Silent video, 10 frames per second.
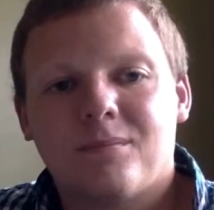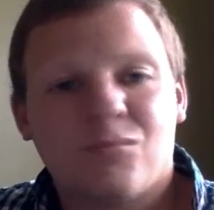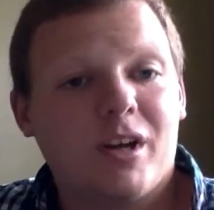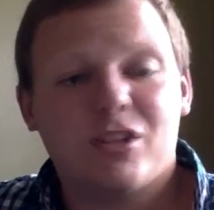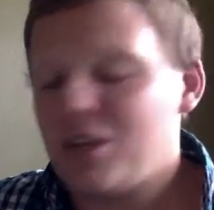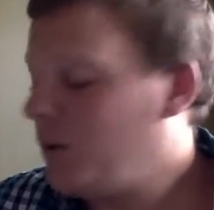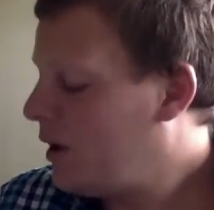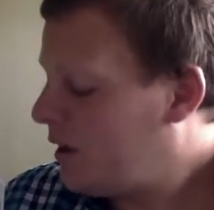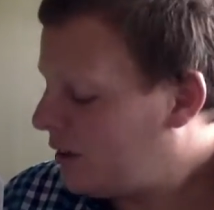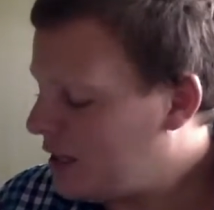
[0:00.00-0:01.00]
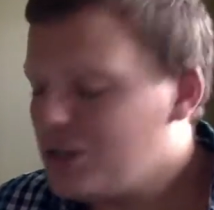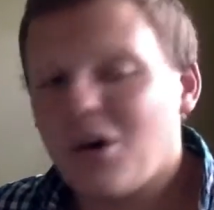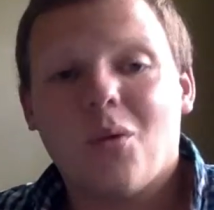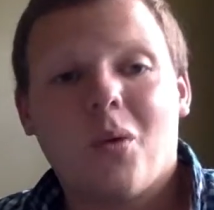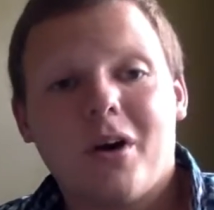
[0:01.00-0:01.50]
Right, so these
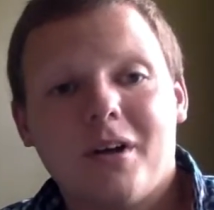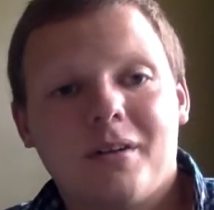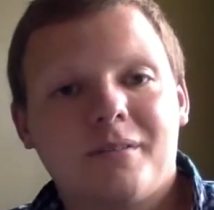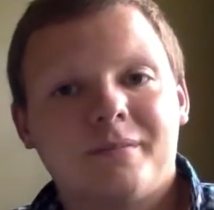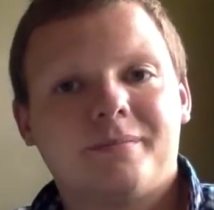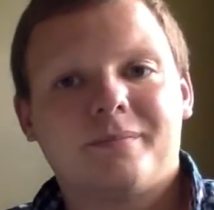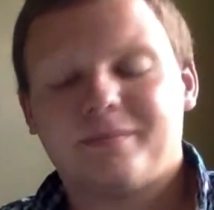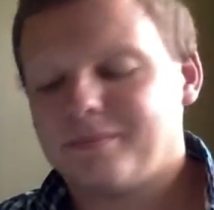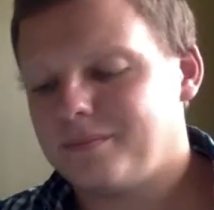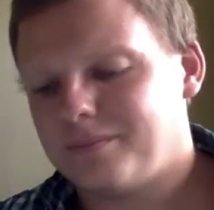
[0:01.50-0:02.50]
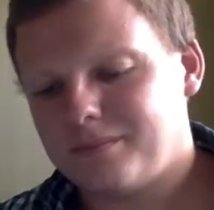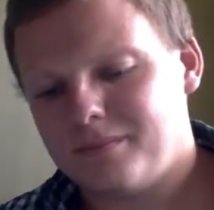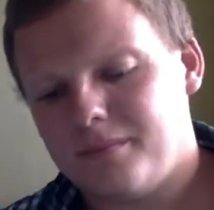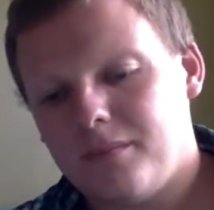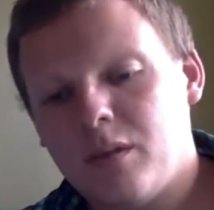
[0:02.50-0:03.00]
all work.
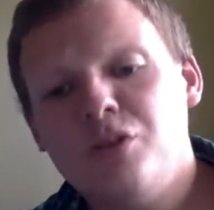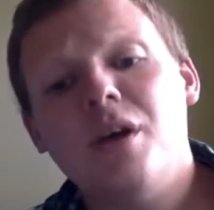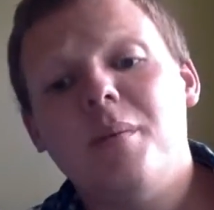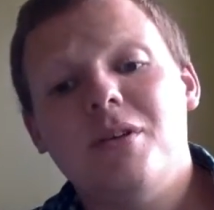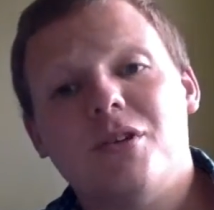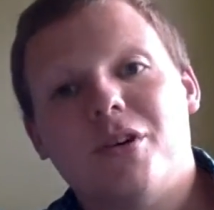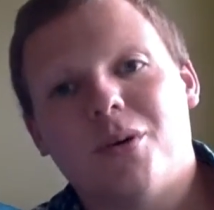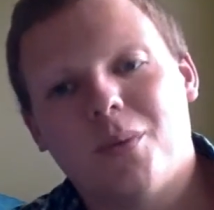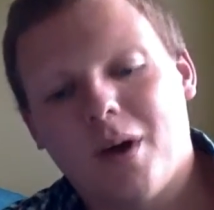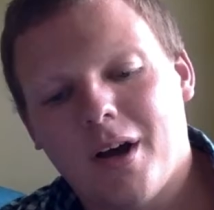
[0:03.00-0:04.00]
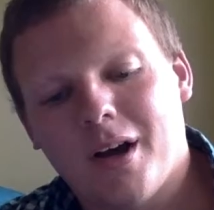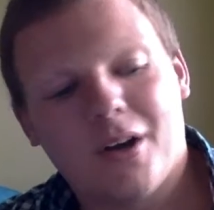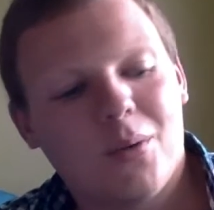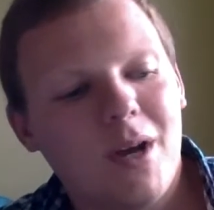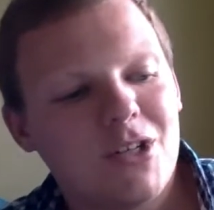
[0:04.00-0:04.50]
So that means our
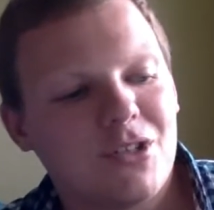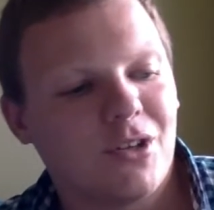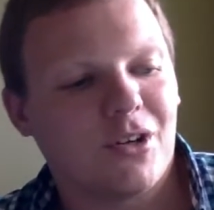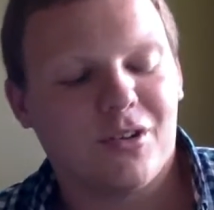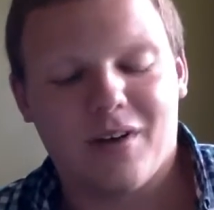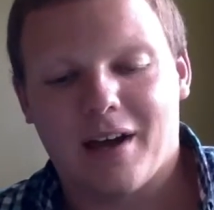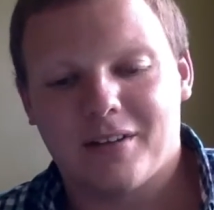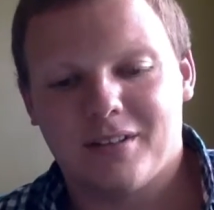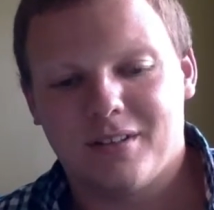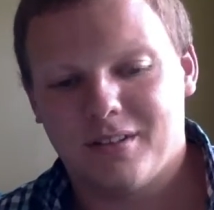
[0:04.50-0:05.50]
equations are correct.